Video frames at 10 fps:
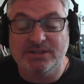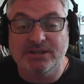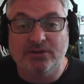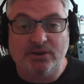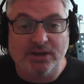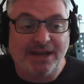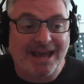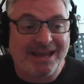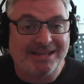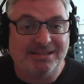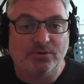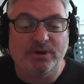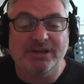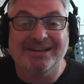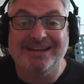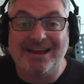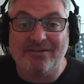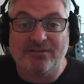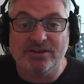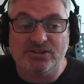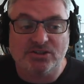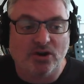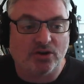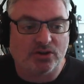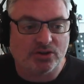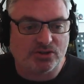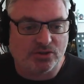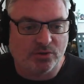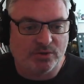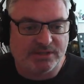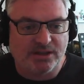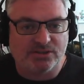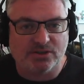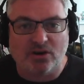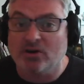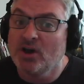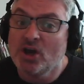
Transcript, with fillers: you're looking at 80 quid and they're never in stock because they're always out of stock.